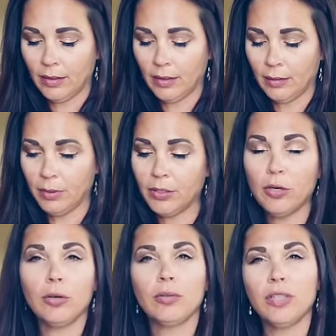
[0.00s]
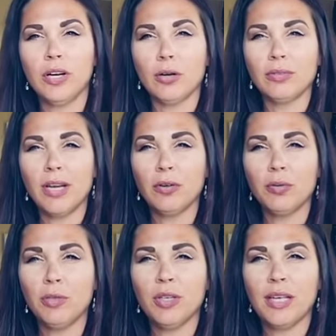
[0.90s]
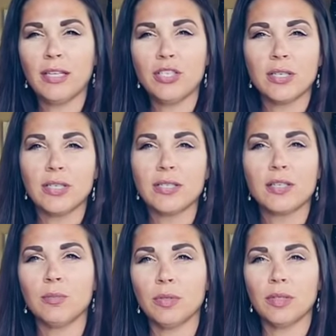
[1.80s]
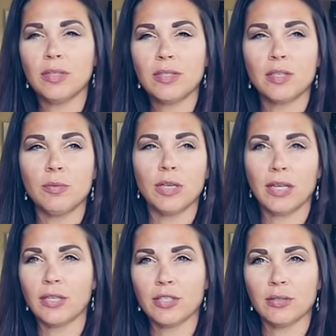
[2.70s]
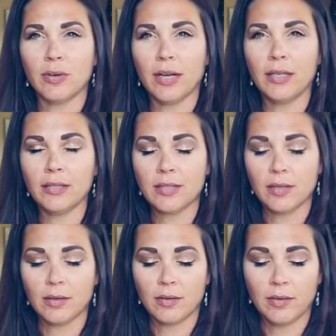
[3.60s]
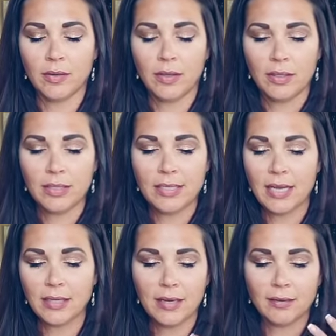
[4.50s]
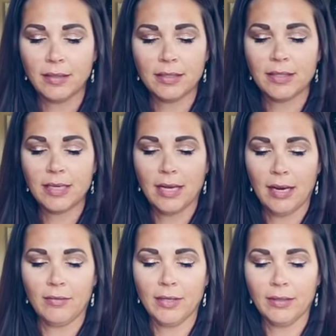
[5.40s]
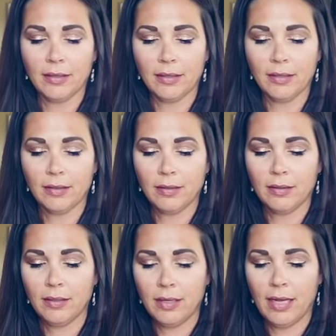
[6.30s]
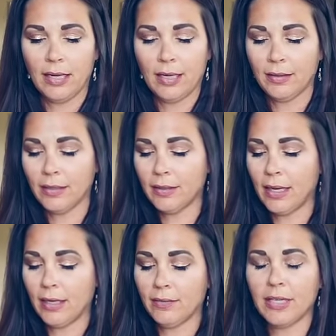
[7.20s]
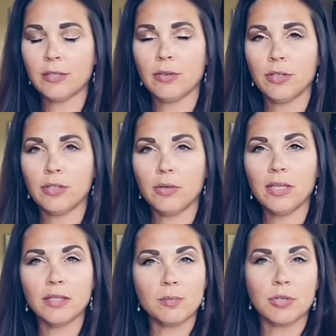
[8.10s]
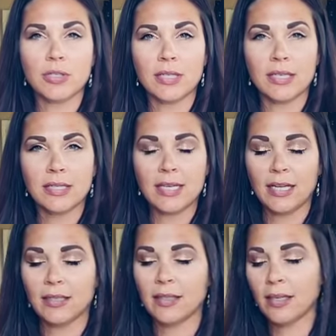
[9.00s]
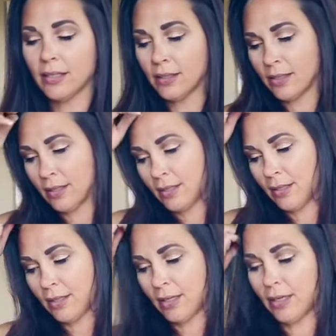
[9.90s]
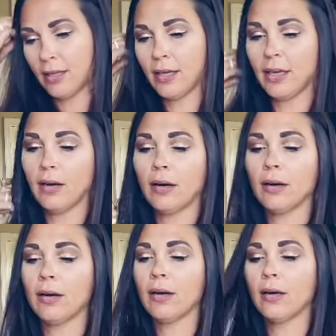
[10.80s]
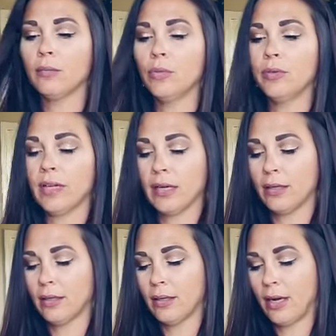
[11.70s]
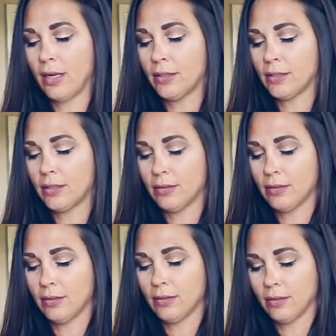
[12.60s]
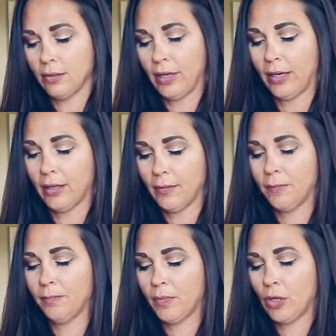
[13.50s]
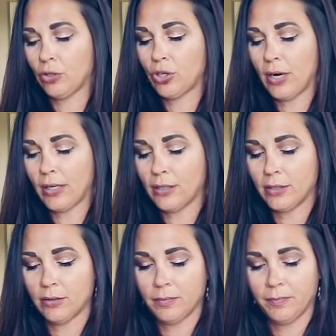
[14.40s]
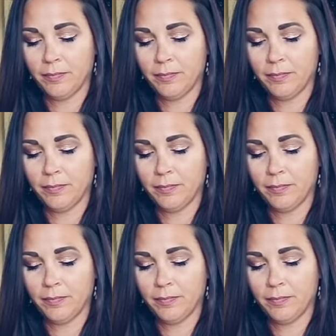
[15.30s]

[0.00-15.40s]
Uh, but no, you know, no communication is commu- is communication, right? So saying nothing is saying everything. And I think that if that's what you're doing, this person has taken the hint and they are uh, moving on, okay, or trying to.